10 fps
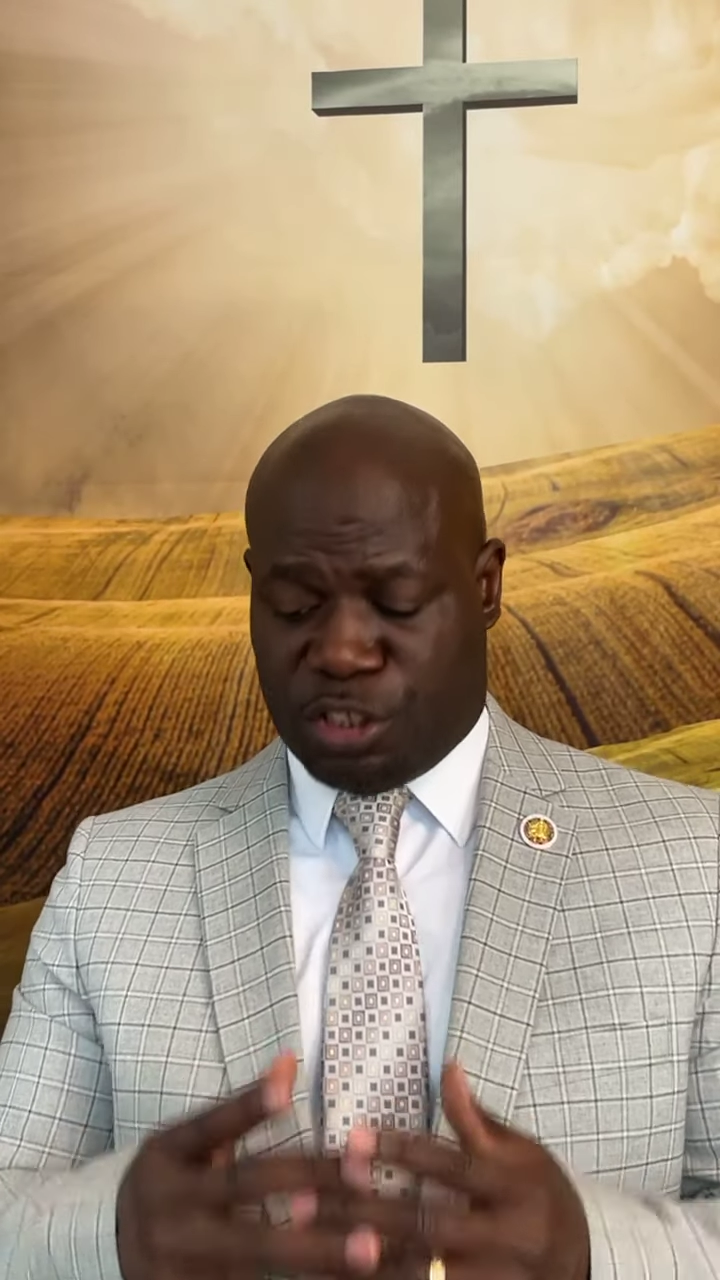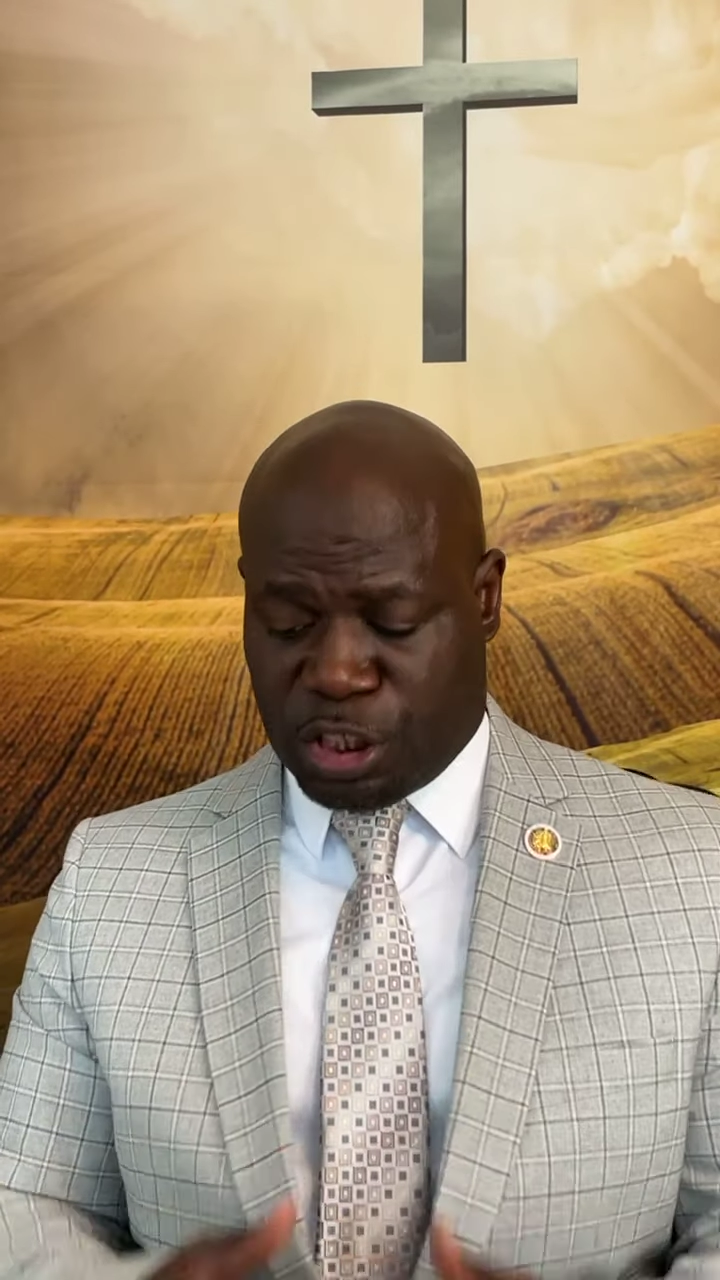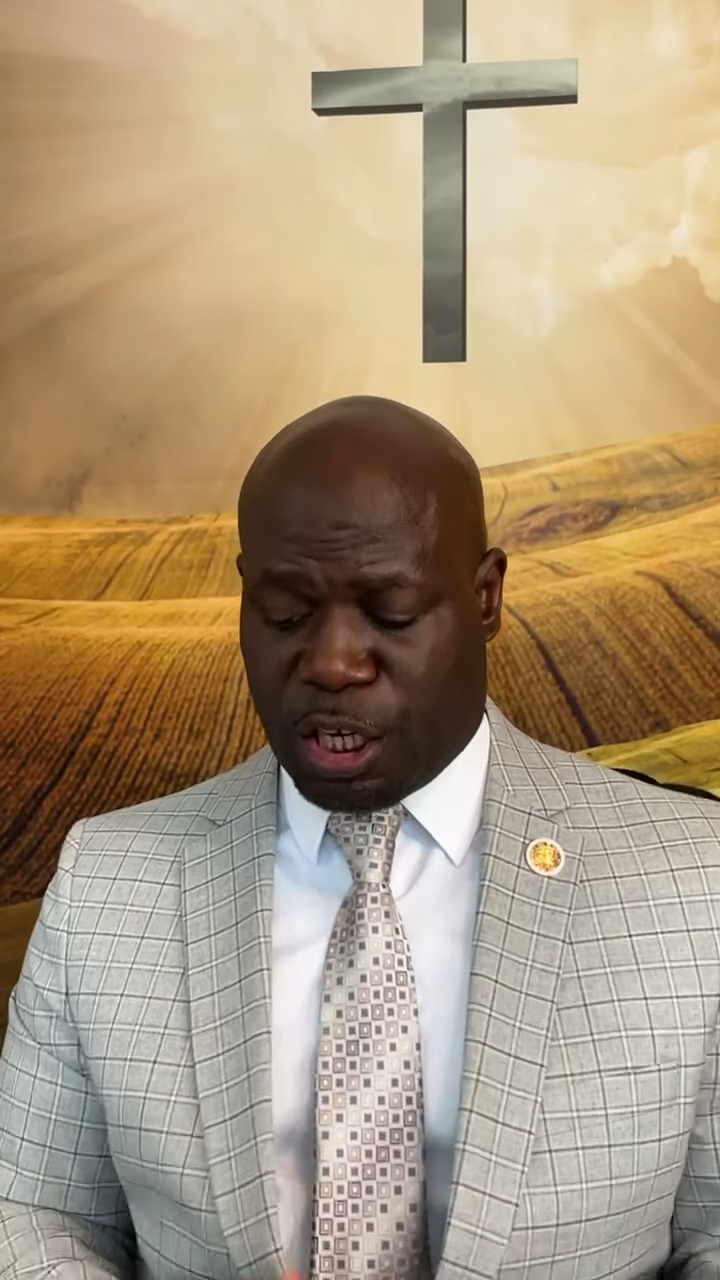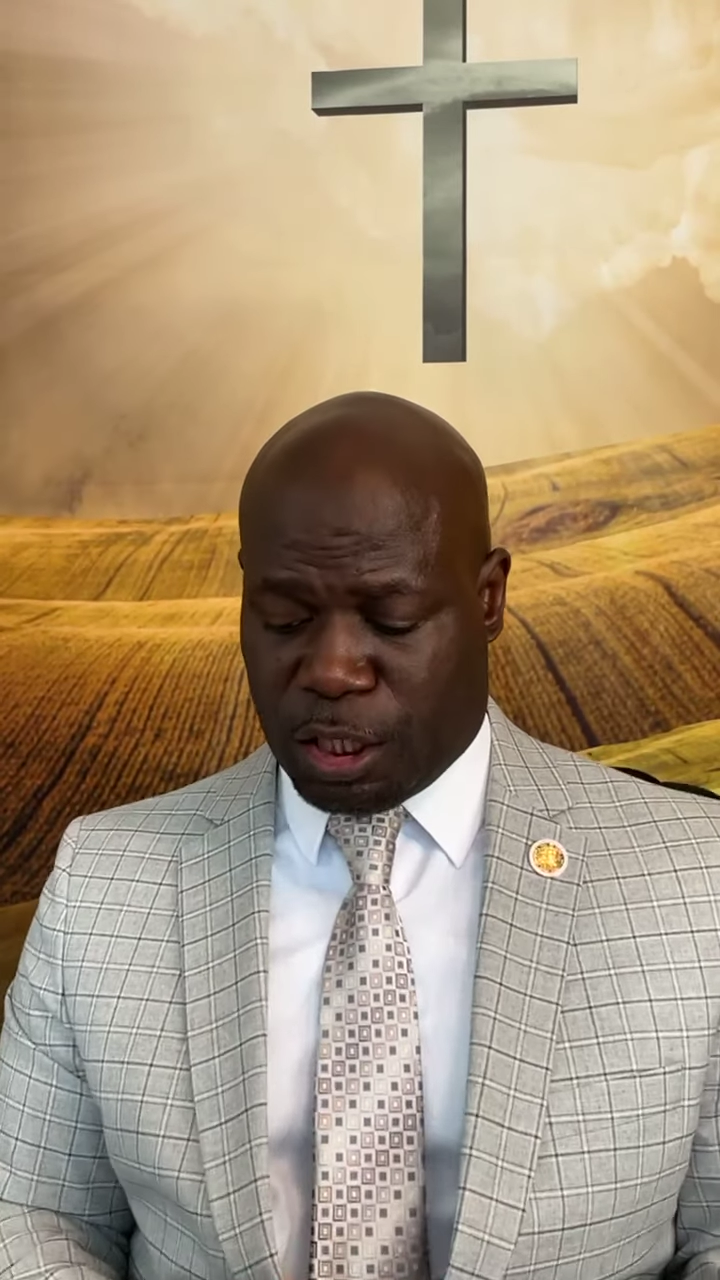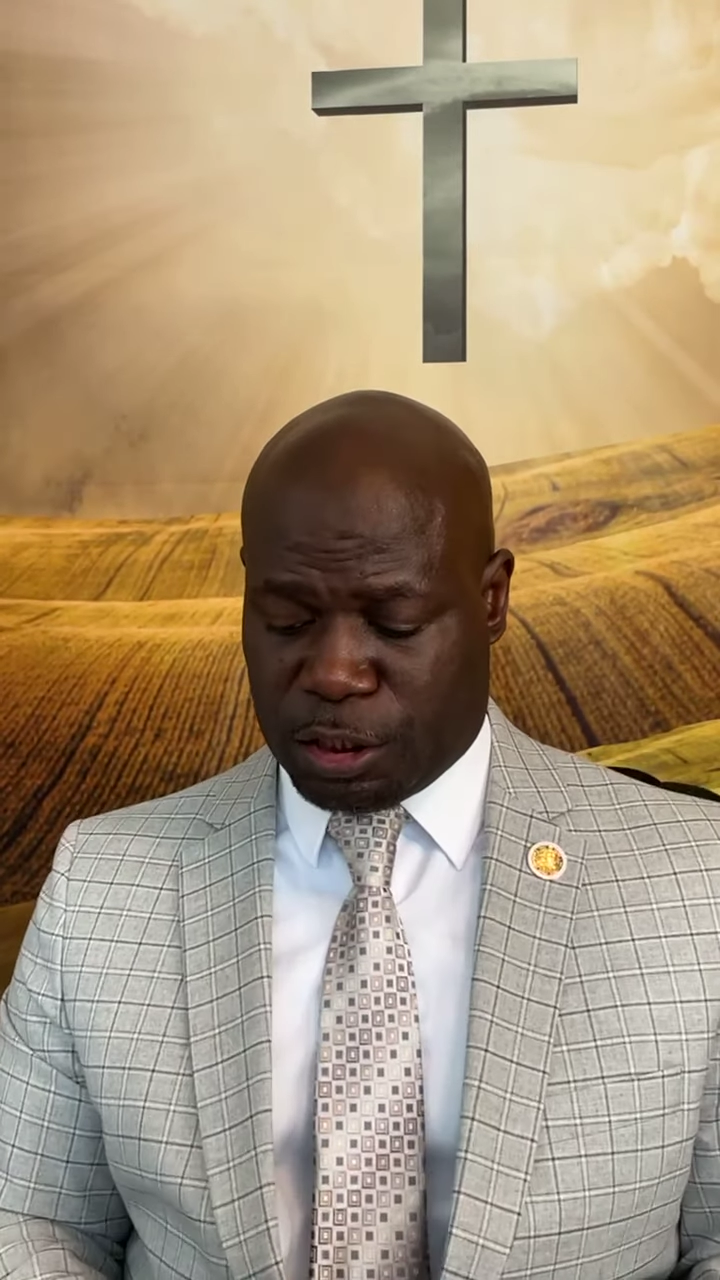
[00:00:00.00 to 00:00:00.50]

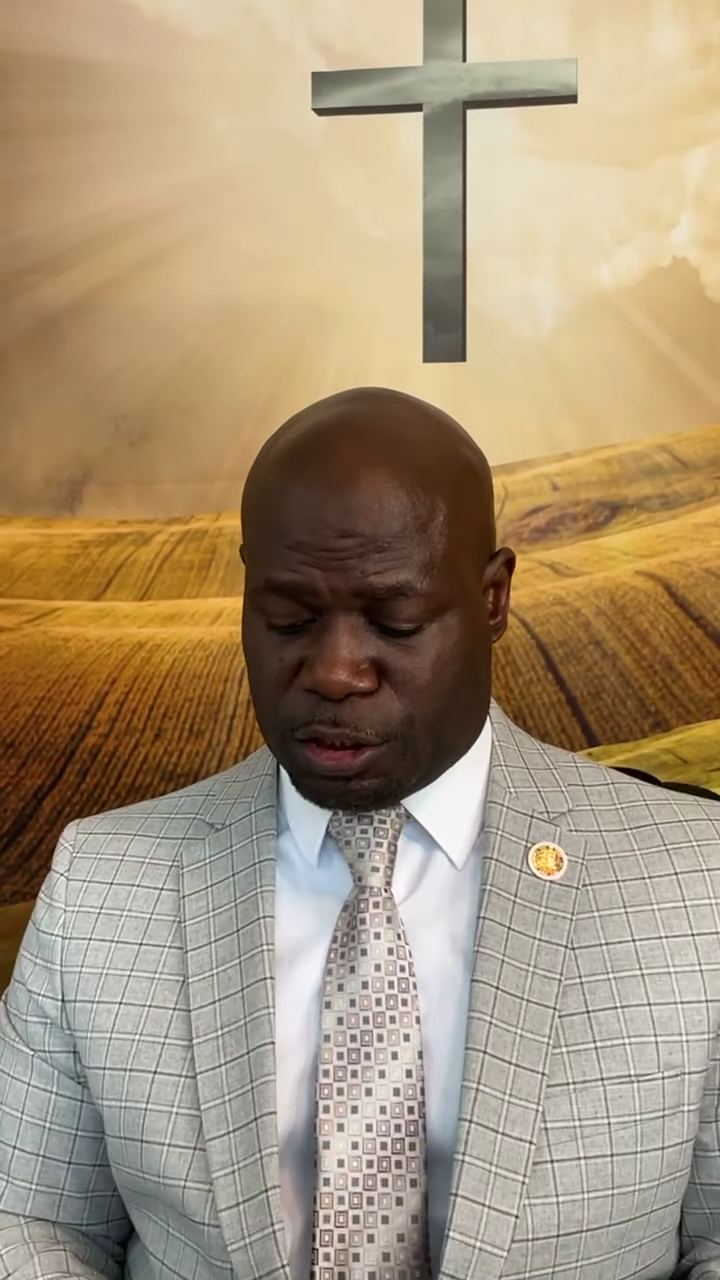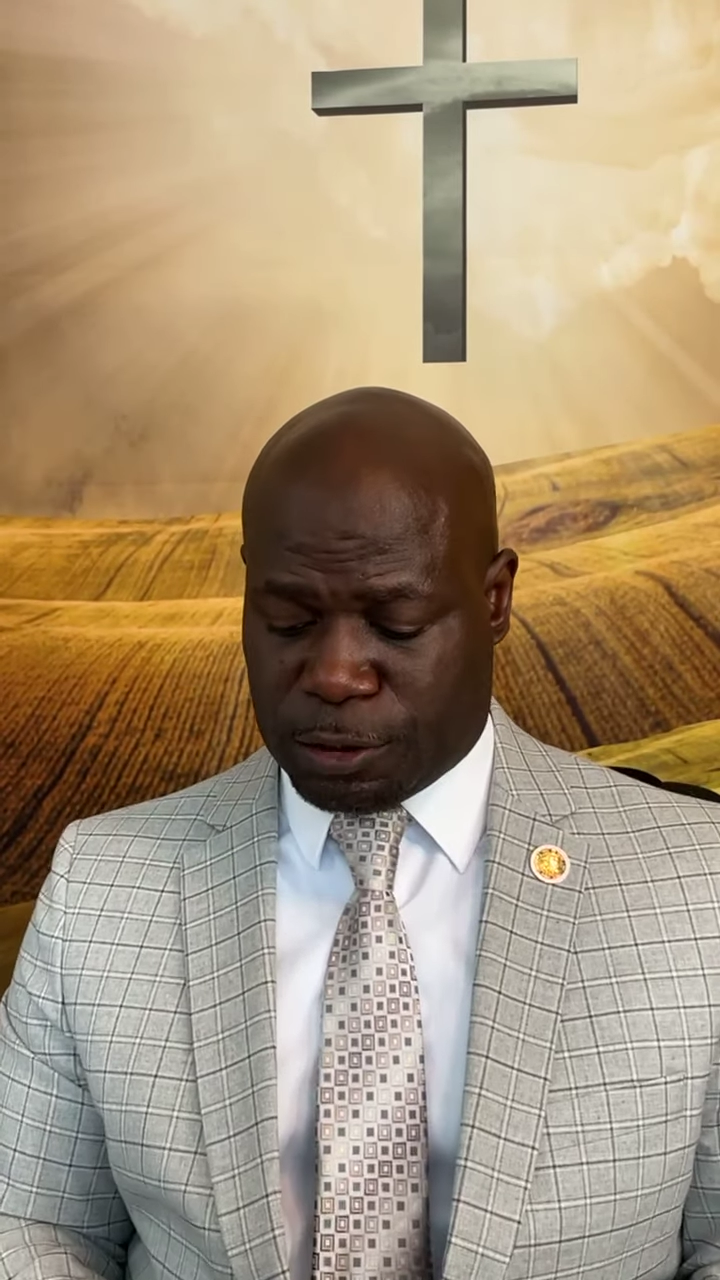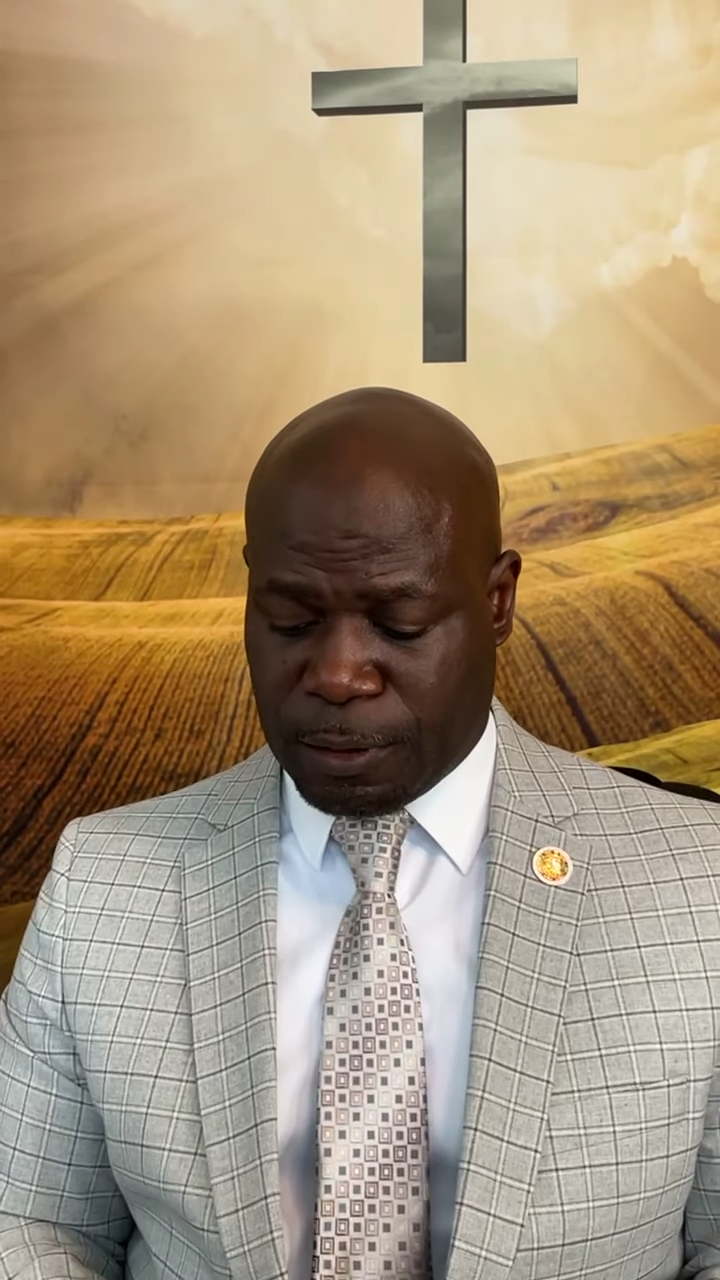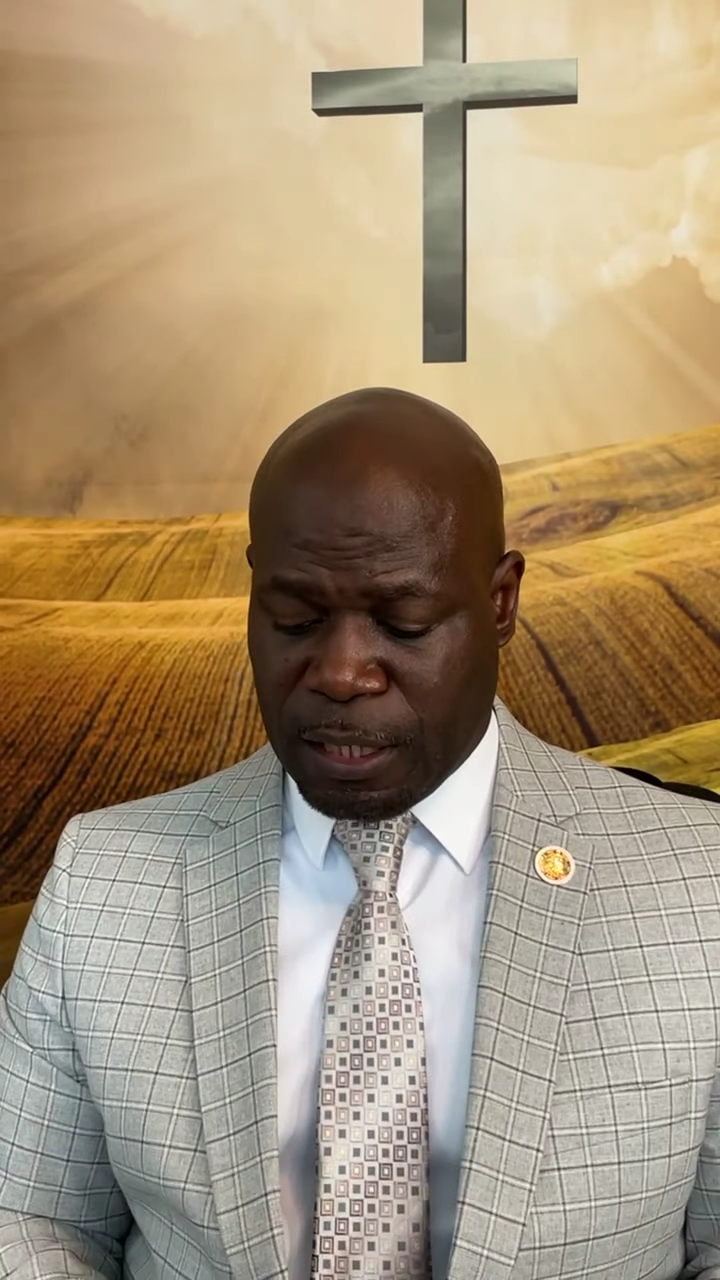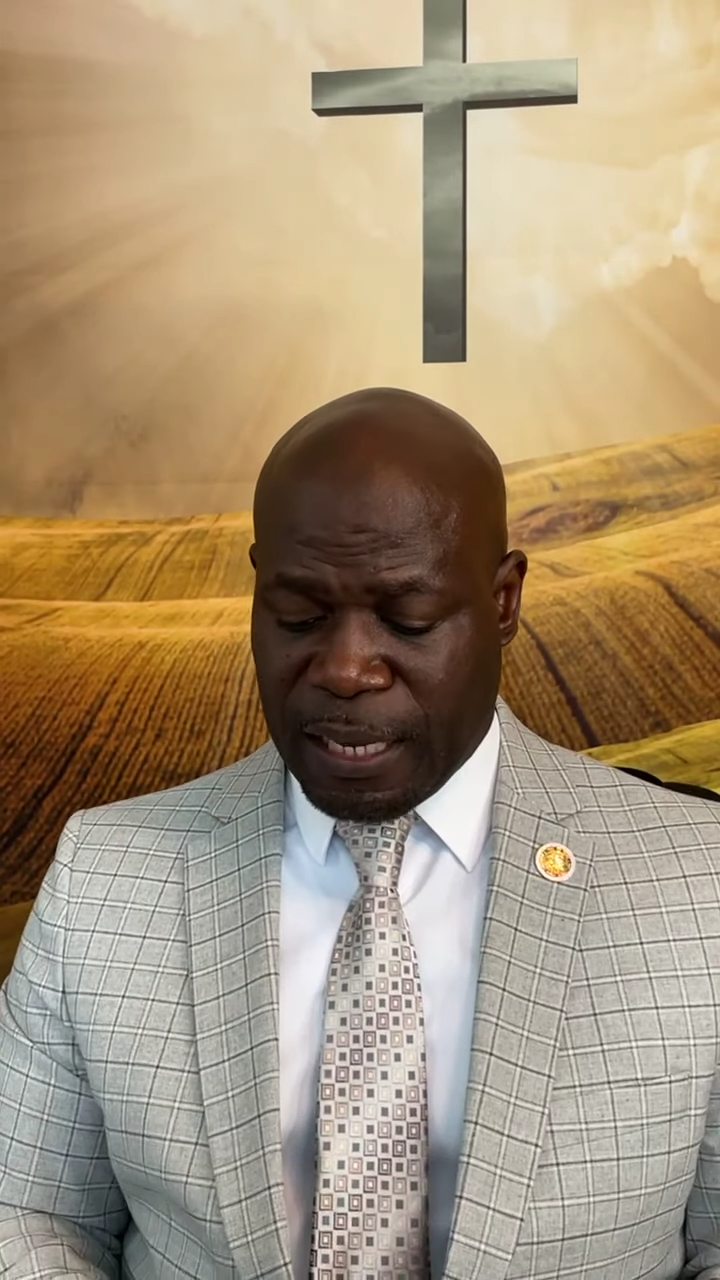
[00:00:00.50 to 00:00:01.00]
judge.